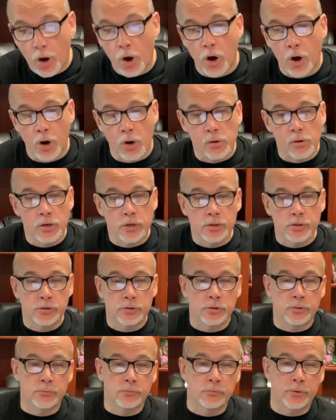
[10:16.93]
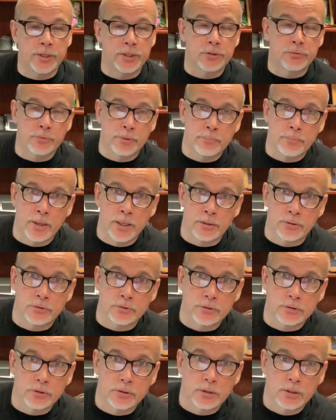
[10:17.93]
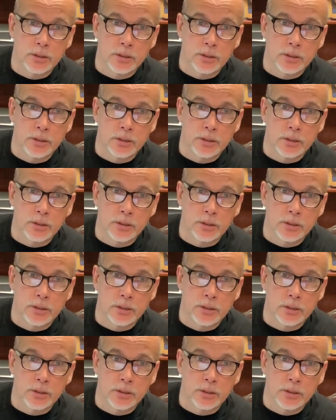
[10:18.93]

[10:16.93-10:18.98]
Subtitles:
"All should reach repentance."